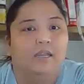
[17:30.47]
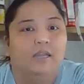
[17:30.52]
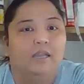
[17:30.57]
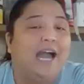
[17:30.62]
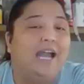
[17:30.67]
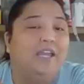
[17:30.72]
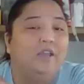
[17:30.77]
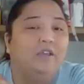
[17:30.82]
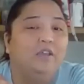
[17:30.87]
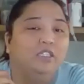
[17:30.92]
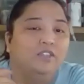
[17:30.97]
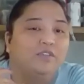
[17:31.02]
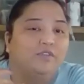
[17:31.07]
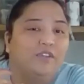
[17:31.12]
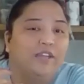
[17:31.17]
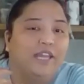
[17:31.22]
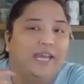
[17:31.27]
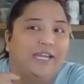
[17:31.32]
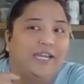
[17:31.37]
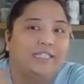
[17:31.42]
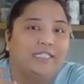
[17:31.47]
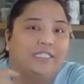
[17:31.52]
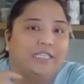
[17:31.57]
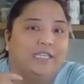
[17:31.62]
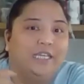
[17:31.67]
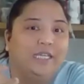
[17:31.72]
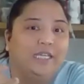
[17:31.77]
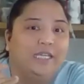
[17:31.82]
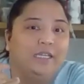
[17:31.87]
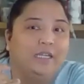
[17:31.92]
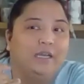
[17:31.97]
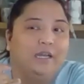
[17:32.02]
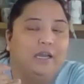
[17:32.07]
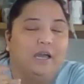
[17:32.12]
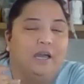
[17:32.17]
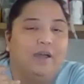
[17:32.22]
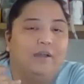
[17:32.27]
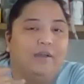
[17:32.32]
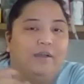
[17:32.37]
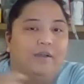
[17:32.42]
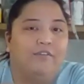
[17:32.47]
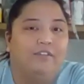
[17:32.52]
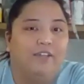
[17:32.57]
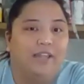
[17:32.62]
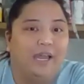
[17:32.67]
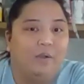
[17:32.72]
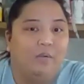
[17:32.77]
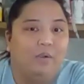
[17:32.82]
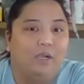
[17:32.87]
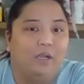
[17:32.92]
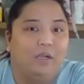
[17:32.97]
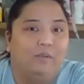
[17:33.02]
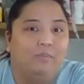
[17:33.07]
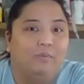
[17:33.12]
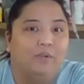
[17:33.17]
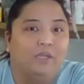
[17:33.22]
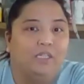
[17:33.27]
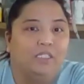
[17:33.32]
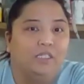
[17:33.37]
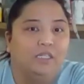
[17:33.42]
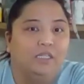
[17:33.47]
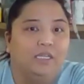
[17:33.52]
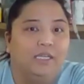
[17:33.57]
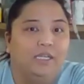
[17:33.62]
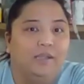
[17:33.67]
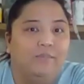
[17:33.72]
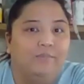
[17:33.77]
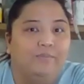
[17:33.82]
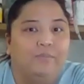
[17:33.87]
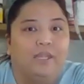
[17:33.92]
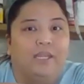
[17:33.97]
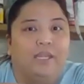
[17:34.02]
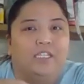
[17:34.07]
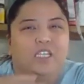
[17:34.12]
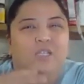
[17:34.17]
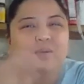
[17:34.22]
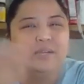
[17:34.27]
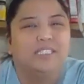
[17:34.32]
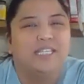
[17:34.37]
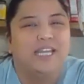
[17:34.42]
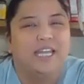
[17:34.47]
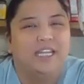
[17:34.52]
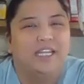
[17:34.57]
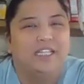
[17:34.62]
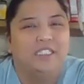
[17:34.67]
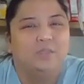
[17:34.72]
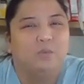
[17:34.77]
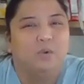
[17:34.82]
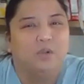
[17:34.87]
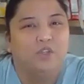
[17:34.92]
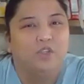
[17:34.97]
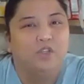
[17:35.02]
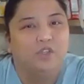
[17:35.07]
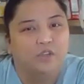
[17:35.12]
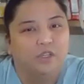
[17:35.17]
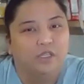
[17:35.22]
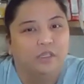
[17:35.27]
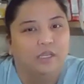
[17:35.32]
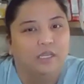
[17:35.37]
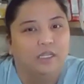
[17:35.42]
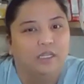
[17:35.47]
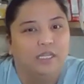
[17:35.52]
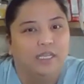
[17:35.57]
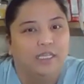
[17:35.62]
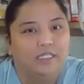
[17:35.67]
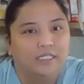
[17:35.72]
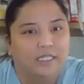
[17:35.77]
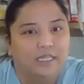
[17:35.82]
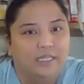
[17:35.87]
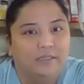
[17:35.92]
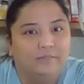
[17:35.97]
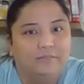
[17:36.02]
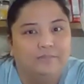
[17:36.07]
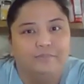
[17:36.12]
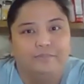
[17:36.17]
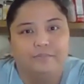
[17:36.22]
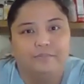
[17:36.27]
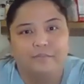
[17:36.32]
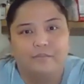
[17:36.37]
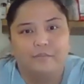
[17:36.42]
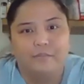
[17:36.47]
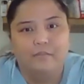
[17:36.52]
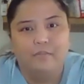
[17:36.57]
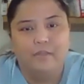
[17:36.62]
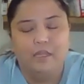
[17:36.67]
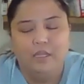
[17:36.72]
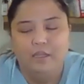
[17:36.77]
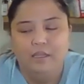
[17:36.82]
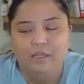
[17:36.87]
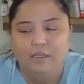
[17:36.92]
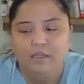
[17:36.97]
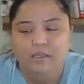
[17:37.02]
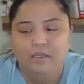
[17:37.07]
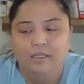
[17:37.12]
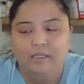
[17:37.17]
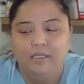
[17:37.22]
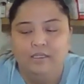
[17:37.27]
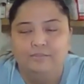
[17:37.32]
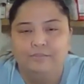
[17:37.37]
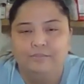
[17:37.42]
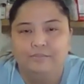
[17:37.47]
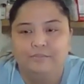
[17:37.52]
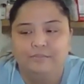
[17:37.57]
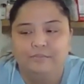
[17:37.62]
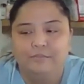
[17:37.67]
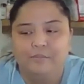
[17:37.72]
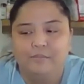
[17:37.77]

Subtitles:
I use flaxseed flour, personally, just because it's more neutral in tasting. And